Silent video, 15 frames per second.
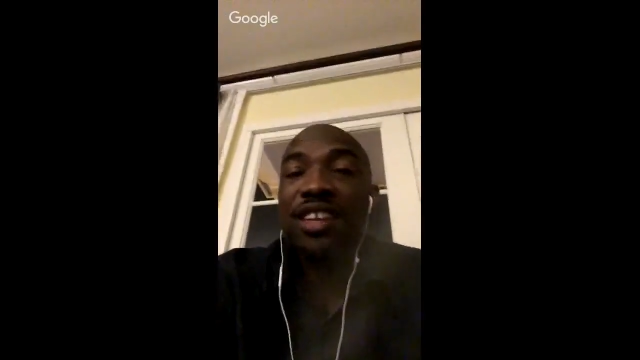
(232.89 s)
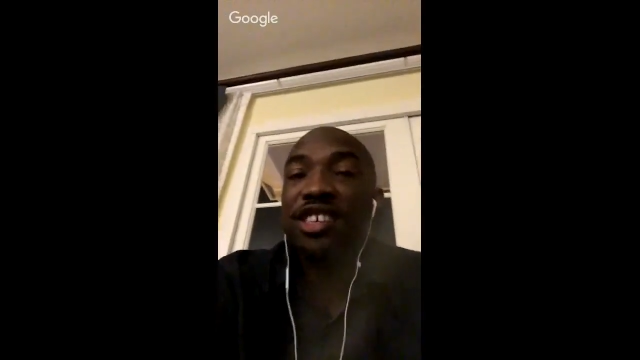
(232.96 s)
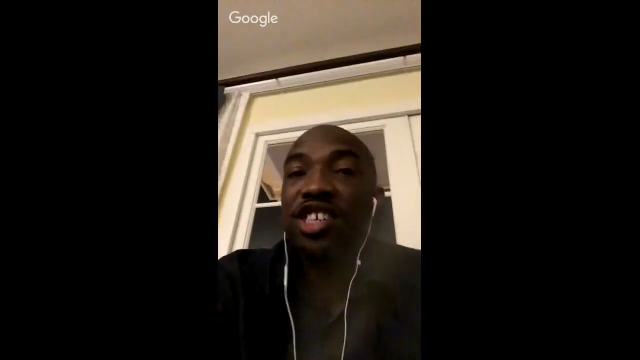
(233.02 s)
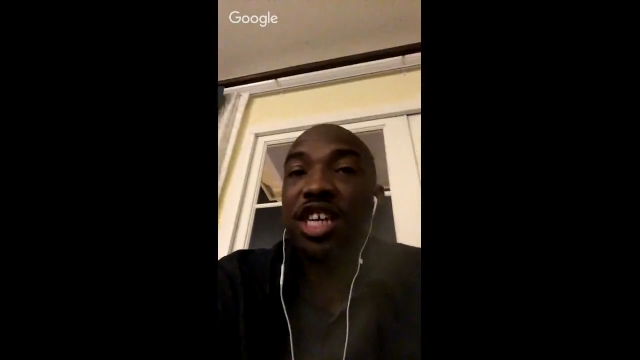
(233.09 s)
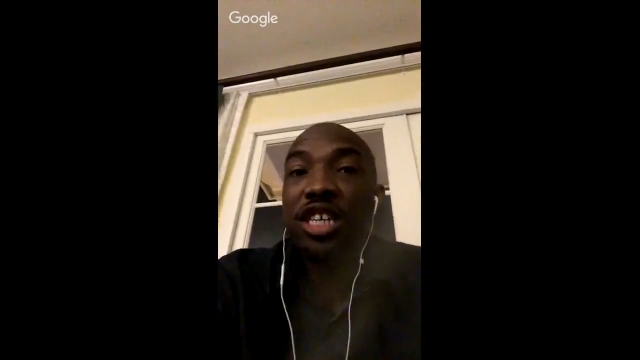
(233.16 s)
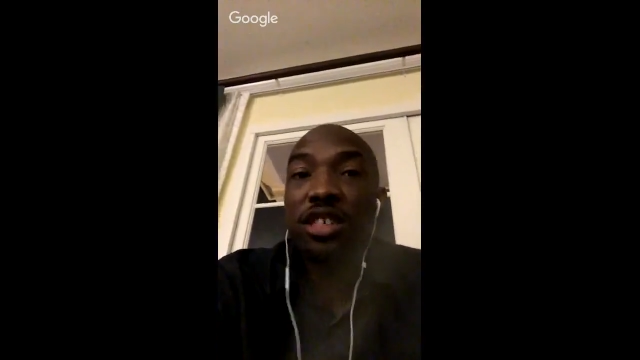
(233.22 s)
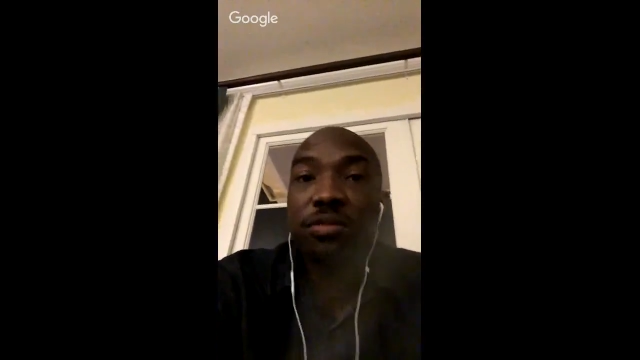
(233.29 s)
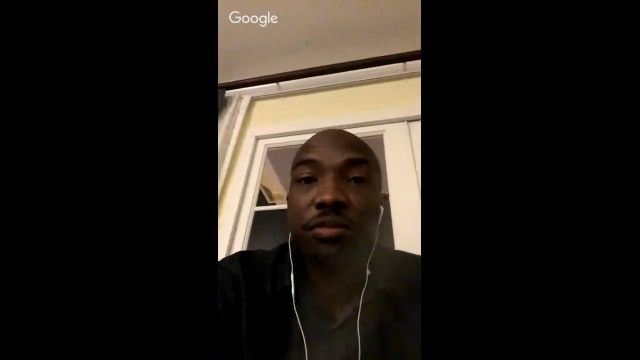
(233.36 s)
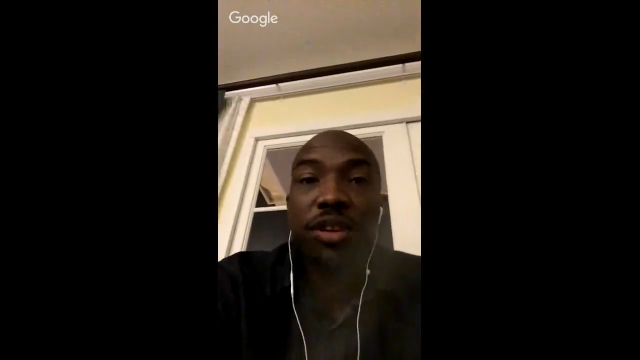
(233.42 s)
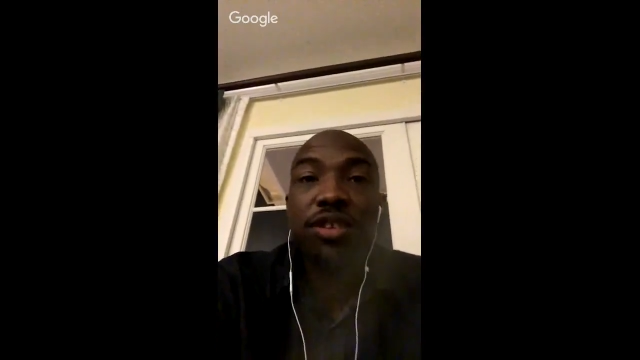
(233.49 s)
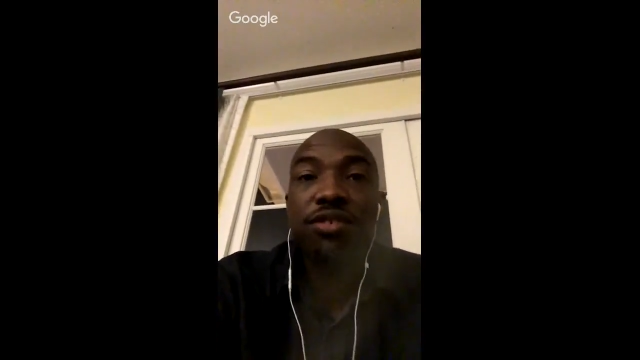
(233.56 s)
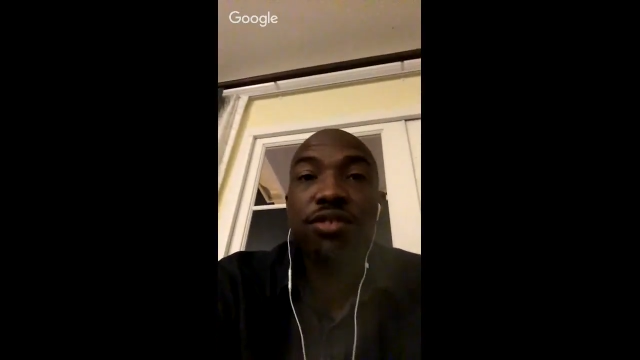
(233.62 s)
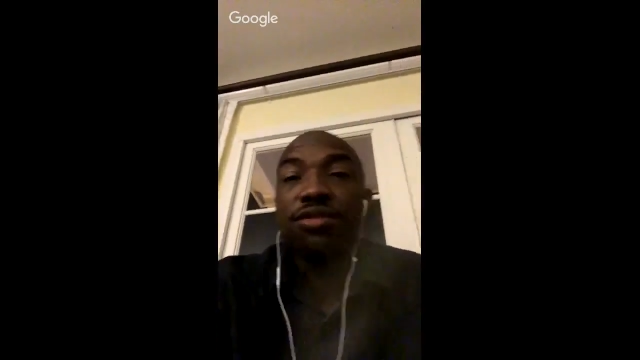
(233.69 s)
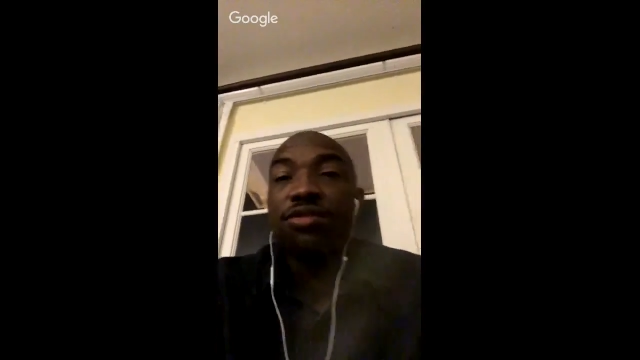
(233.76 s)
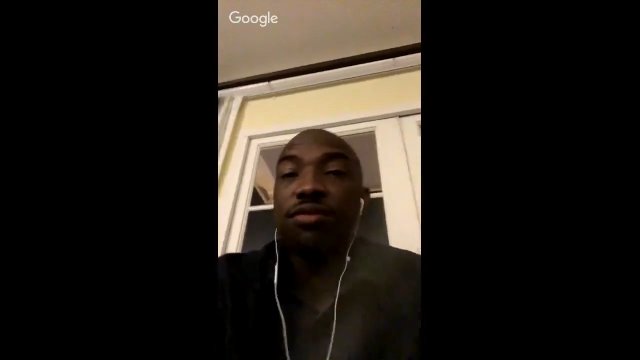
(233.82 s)
Change the menu,
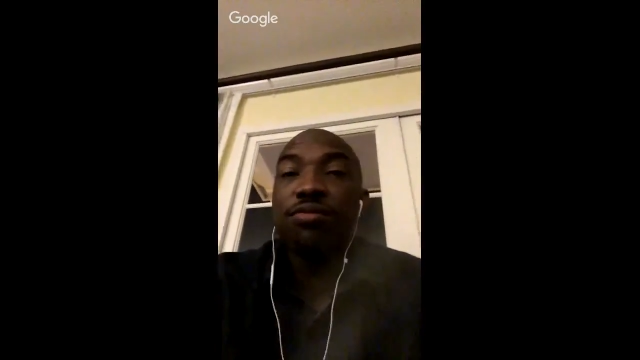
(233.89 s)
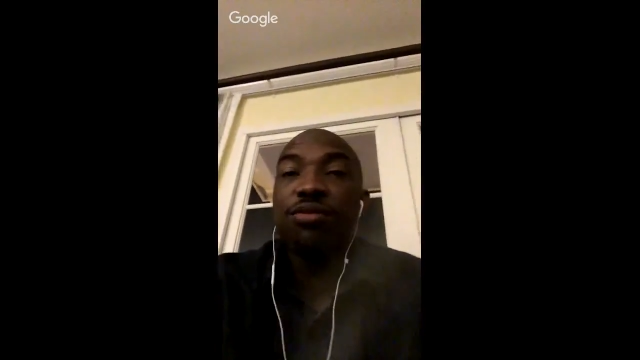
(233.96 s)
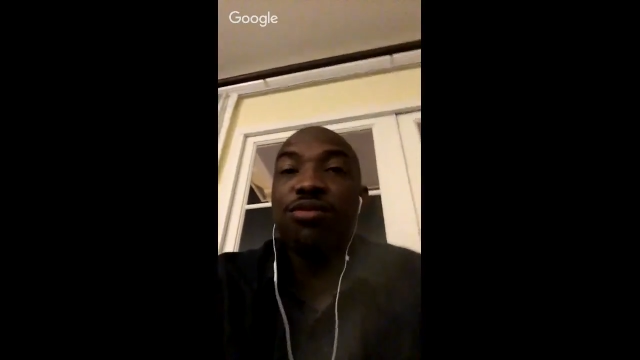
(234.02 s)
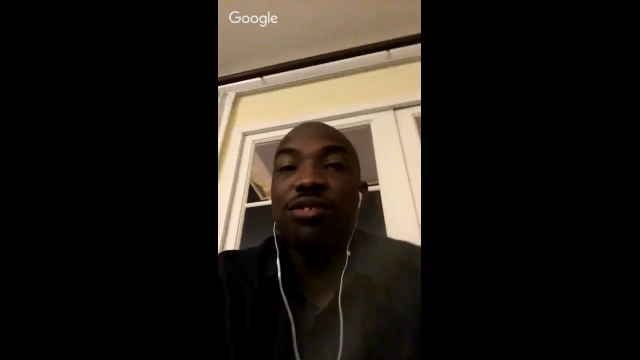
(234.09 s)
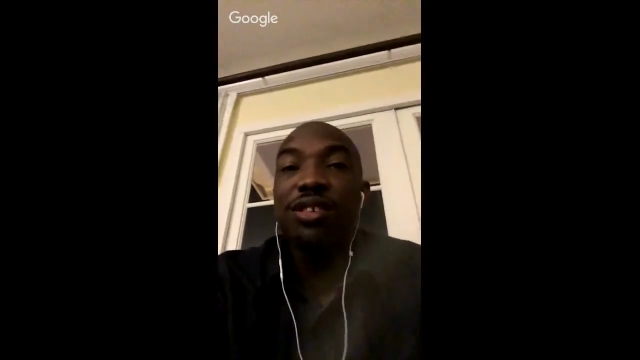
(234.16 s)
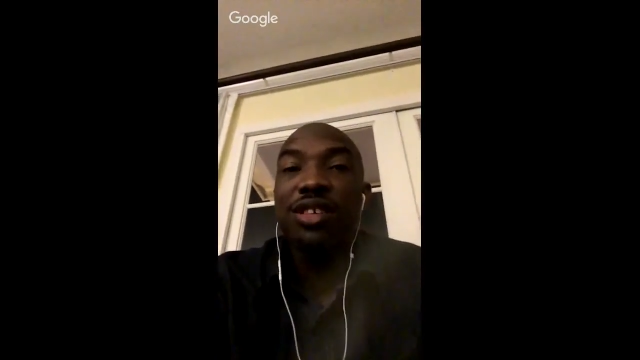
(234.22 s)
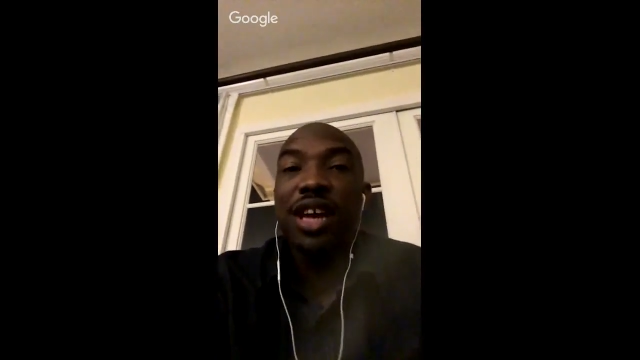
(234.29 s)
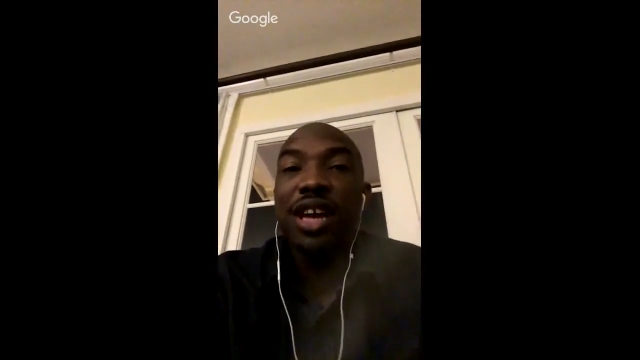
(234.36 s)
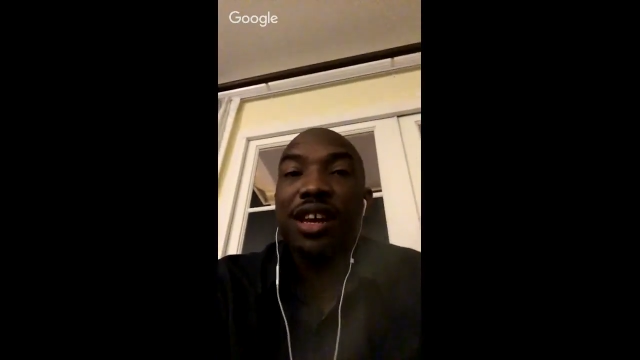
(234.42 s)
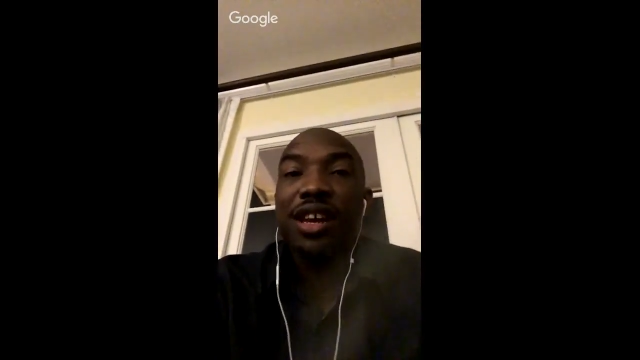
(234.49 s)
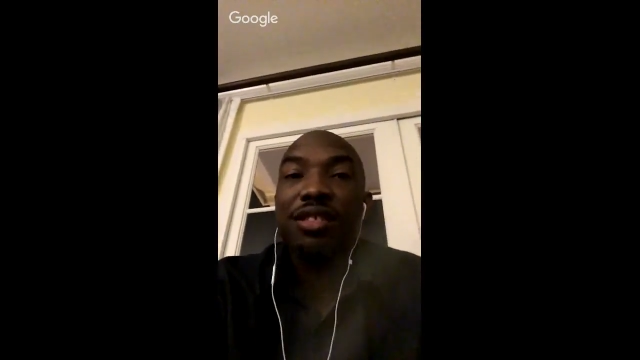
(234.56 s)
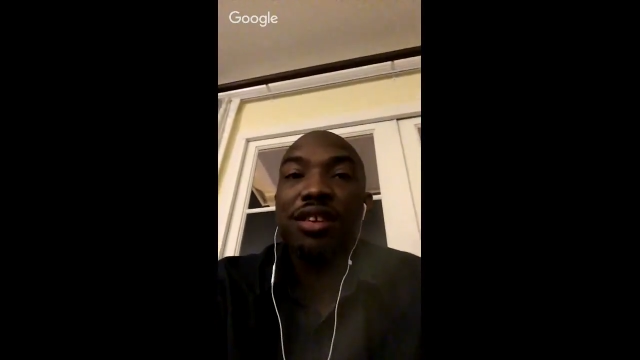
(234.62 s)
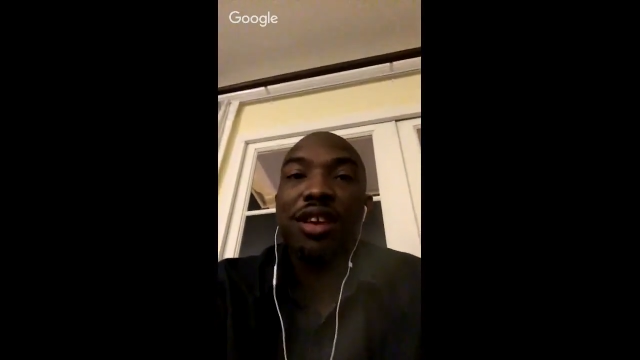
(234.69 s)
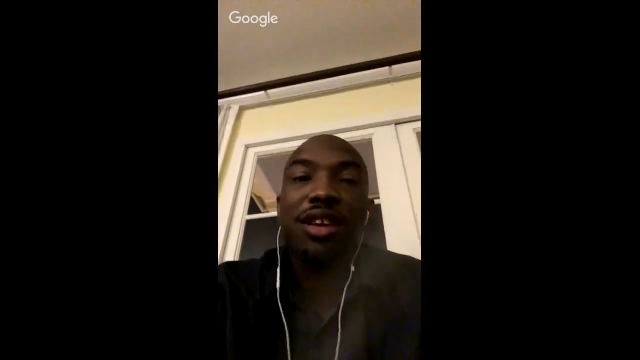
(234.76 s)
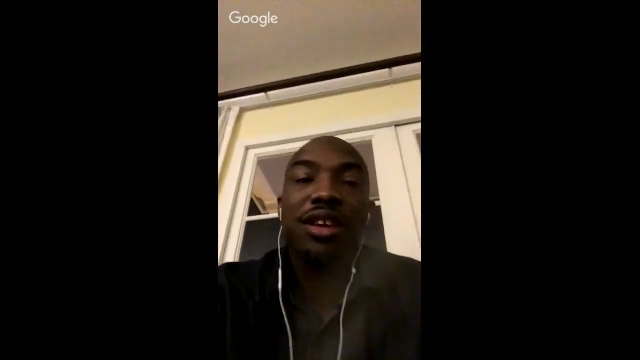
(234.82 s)
do some new exciting
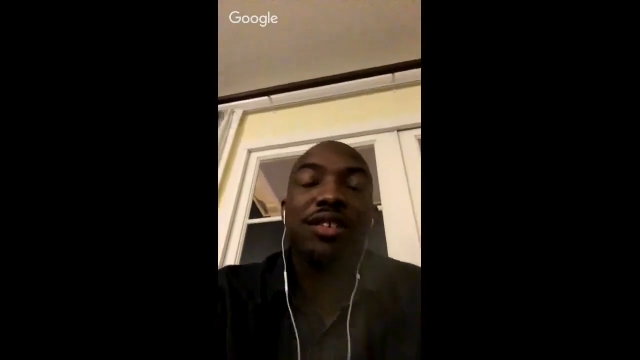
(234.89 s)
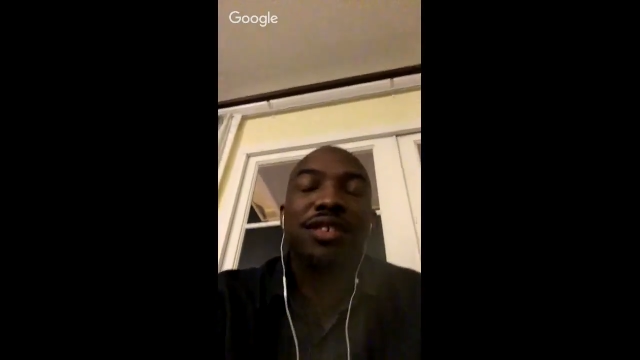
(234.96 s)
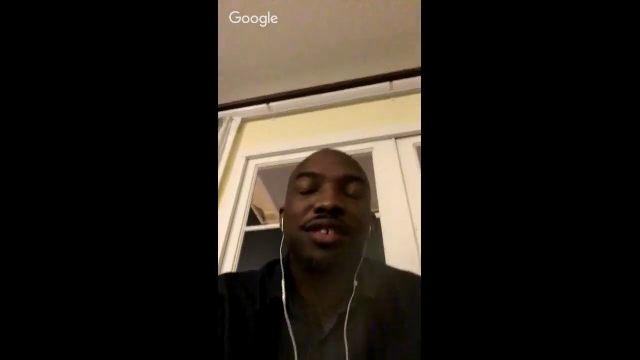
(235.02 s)
things.